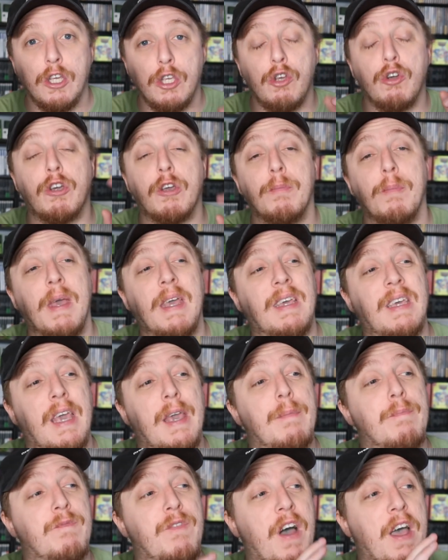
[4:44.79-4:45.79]
you can make
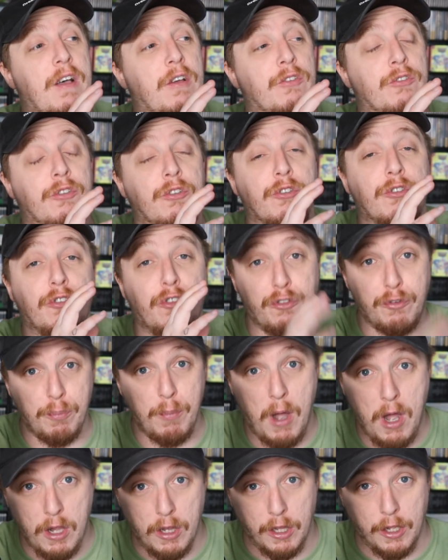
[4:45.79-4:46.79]
game files
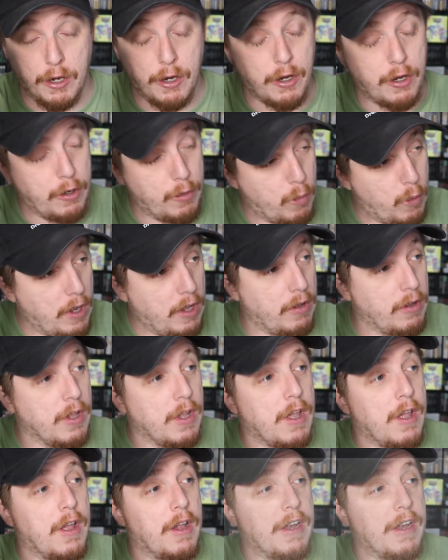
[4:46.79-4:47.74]
smaller. Well,